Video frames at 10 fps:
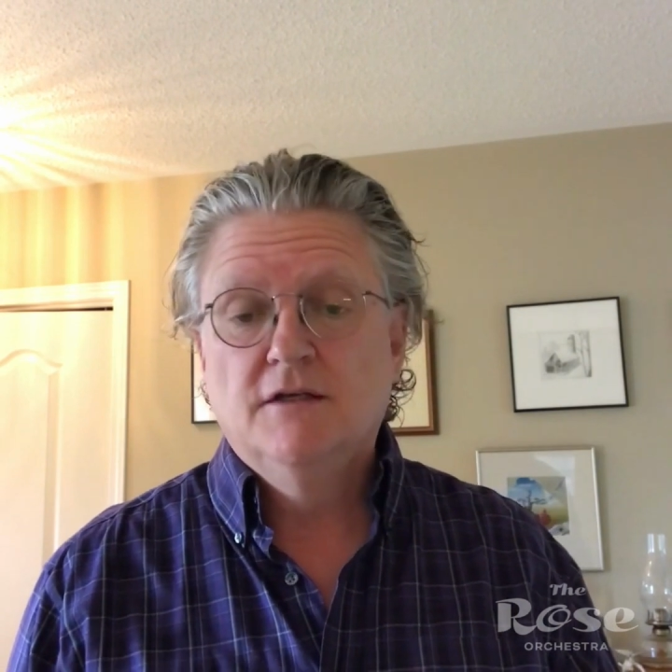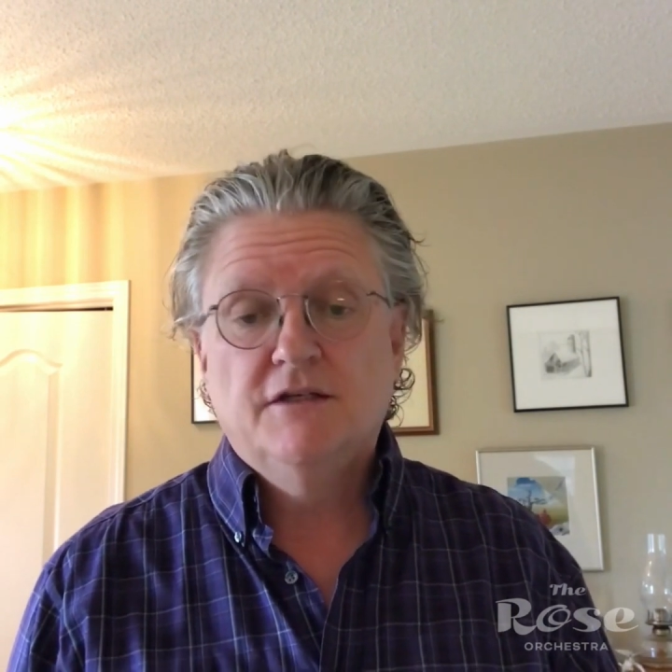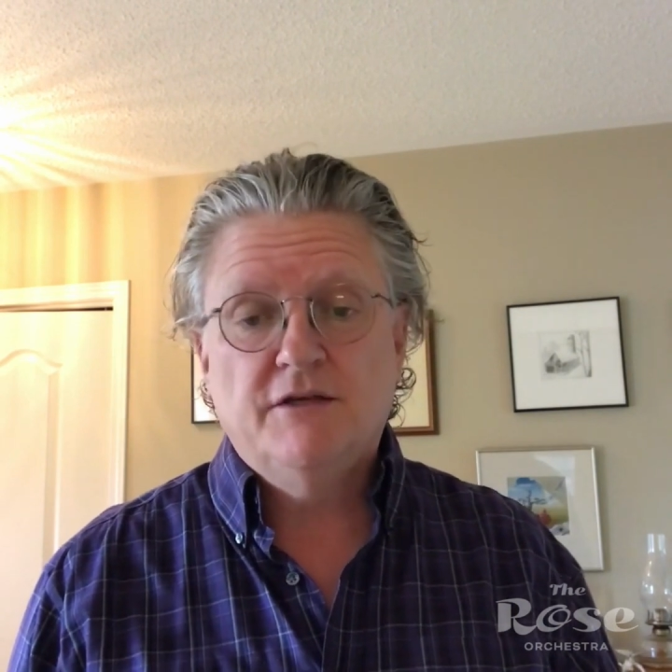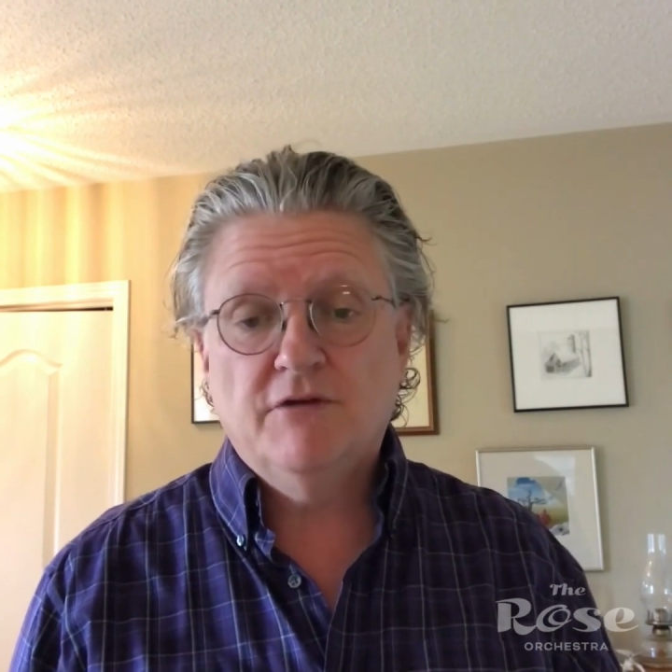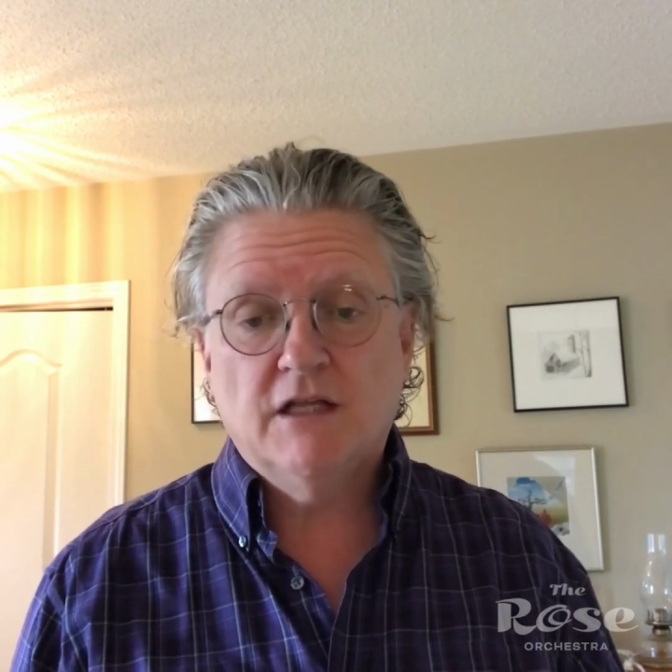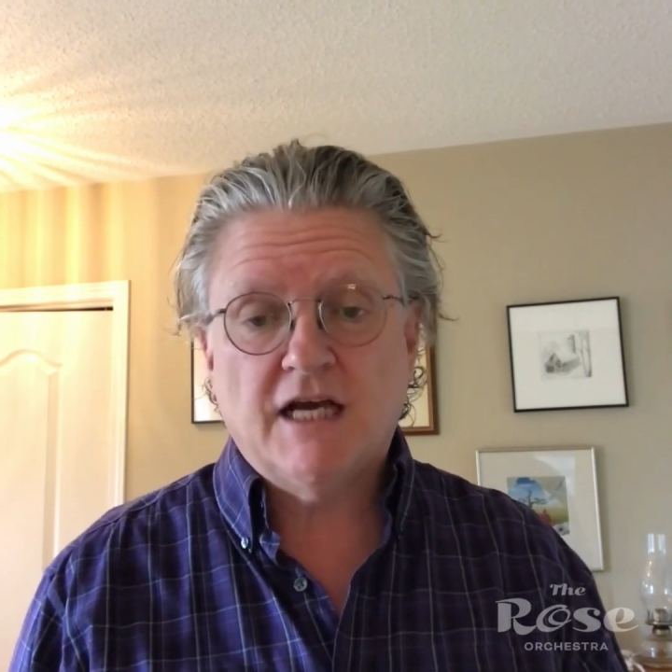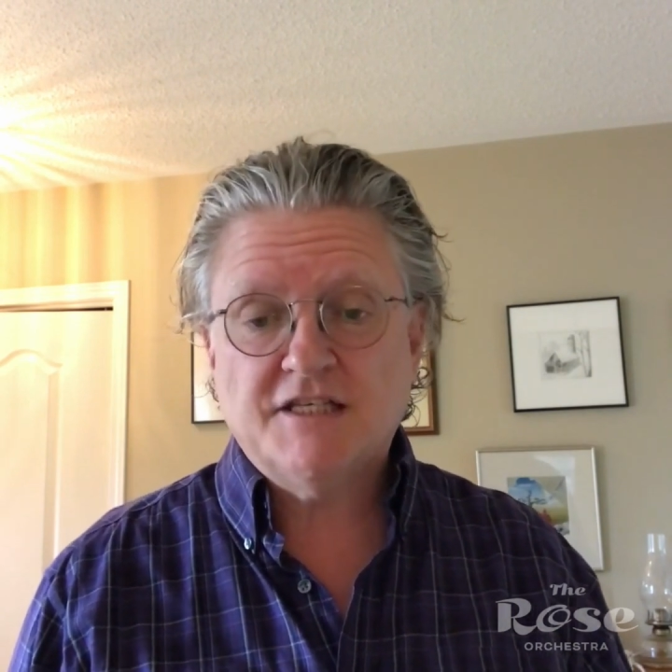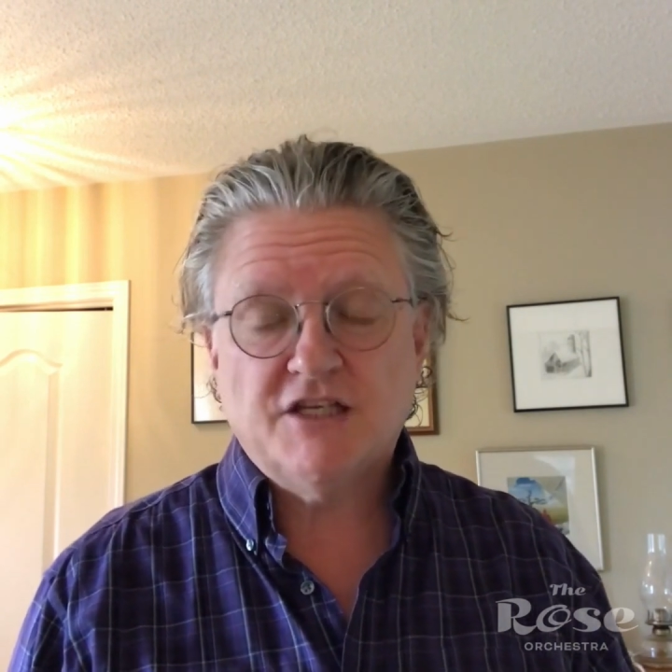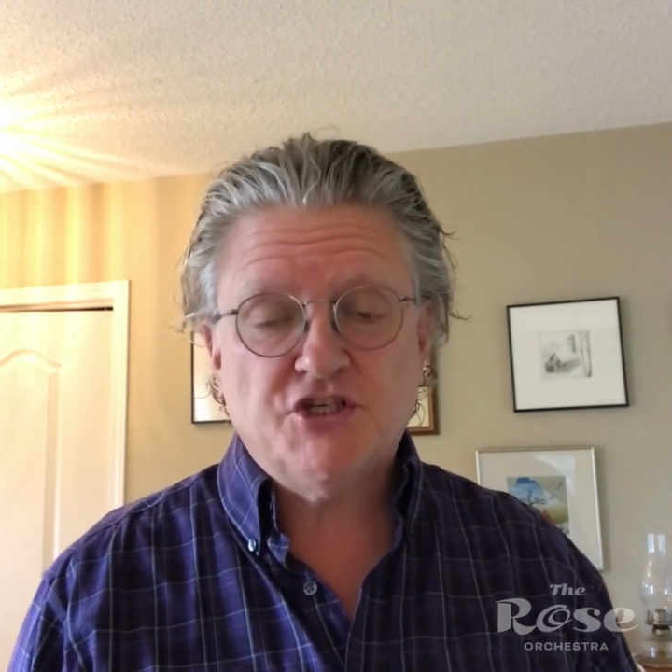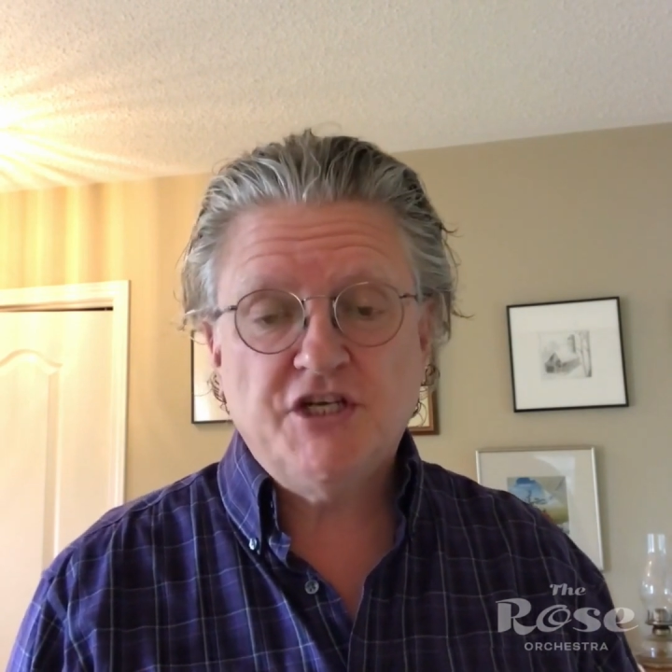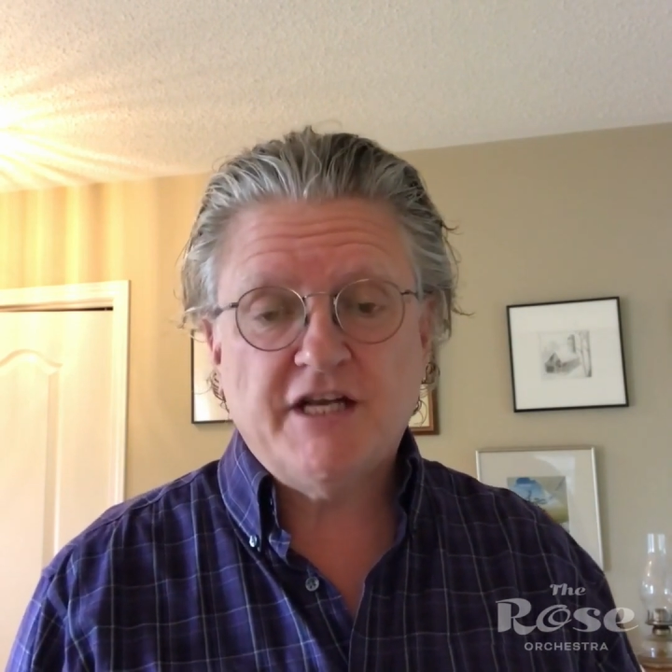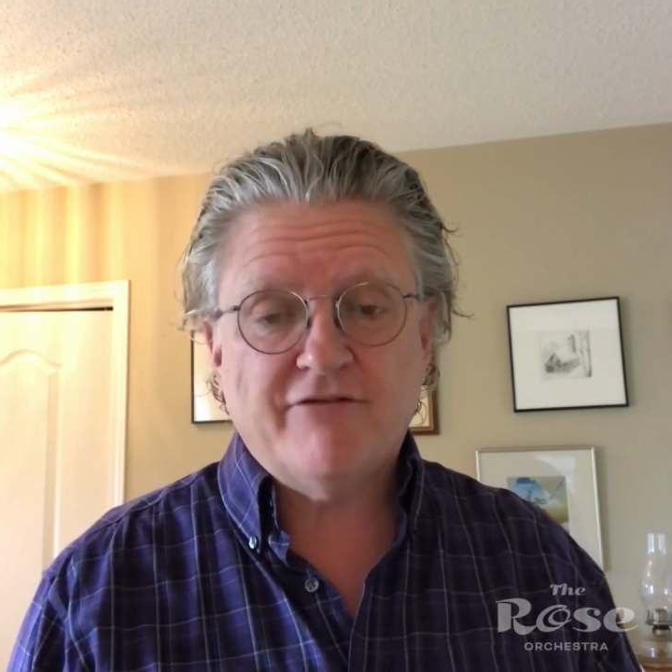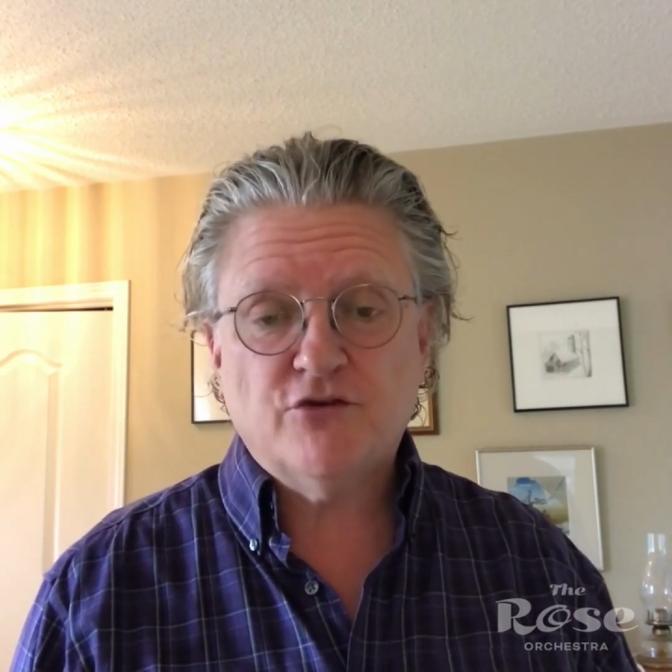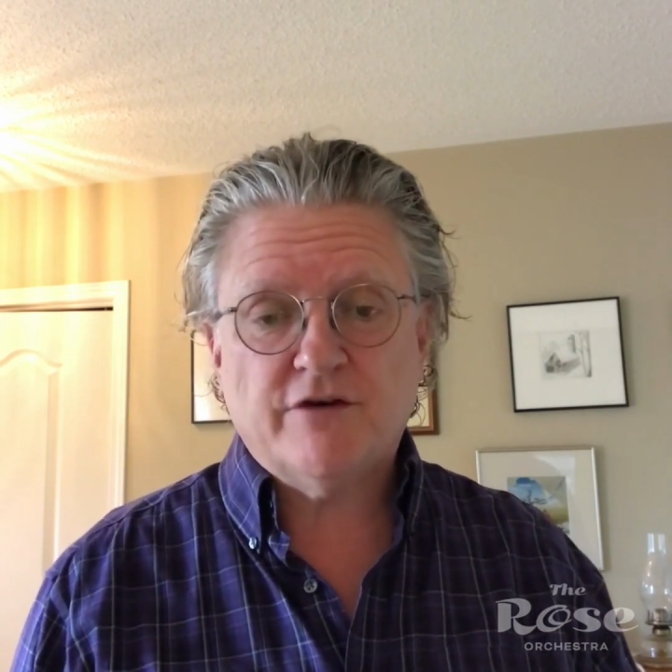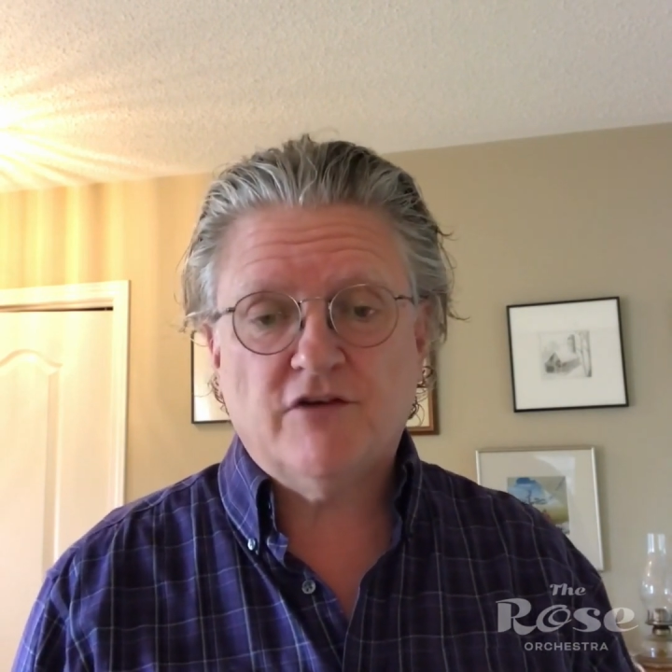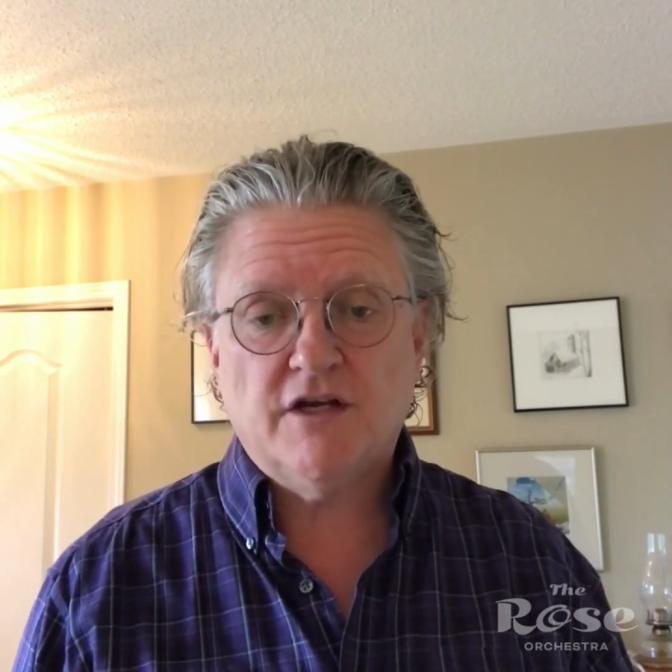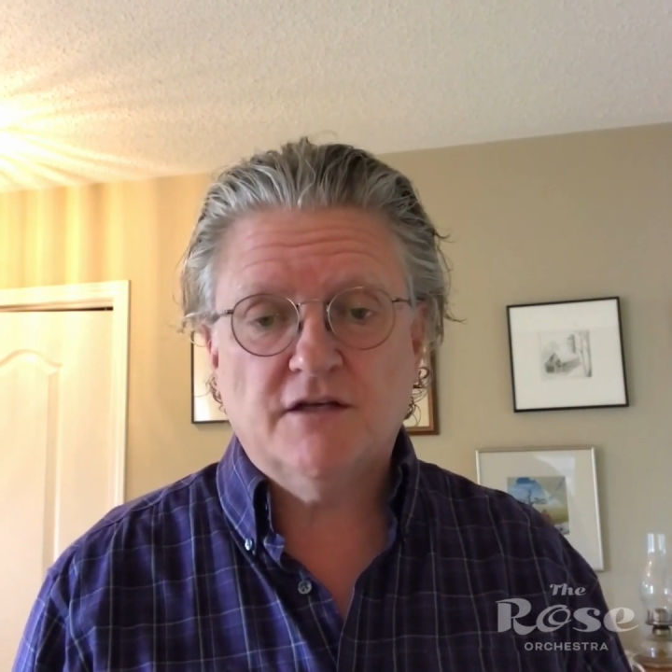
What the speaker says: He realized that she'd never driven